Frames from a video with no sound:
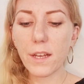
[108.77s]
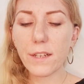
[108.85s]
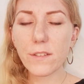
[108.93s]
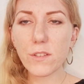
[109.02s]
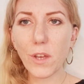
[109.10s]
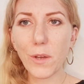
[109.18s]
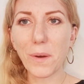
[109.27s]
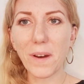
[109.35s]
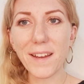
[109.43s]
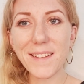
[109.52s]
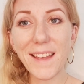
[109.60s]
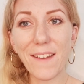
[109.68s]
So
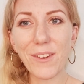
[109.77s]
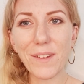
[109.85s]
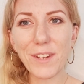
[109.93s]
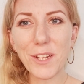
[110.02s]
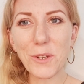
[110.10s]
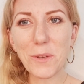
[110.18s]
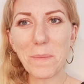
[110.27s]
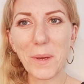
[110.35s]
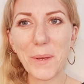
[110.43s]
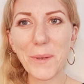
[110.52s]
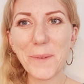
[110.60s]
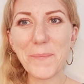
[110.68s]
guys, have a lovely new
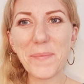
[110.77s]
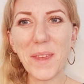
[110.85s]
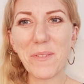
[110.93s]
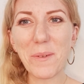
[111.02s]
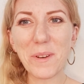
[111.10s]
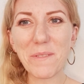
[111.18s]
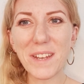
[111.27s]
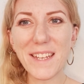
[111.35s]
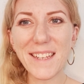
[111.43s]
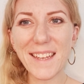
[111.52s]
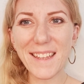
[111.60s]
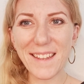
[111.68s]
moon. If you want a
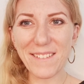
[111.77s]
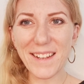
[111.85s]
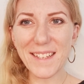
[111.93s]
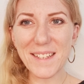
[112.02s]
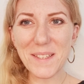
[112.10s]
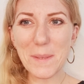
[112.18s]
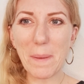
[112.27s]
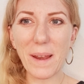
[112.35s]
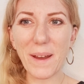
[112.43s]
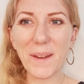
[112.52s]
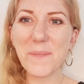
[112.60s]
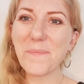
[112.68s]
reading, there are links
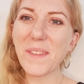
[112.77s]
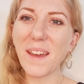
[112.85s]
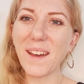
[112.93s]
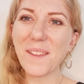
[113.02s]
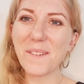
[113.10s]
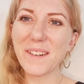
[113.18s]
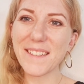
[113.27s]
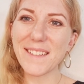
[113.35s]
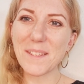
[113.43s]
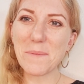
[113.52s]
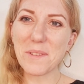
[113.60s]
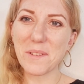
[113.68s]
below. Otherwise,
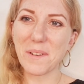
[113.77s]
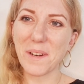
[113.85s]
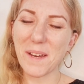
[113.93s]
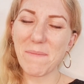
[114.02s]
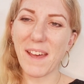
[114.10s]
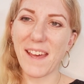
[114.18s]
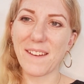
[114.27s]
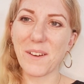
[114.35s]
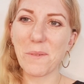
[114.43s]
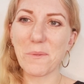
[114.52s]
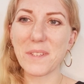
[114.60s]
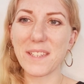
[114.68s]
subscribe, and I
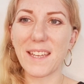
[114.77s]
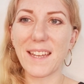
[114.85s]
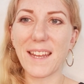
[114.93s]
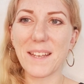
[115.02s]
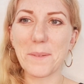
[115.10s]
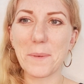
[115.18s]
will see you next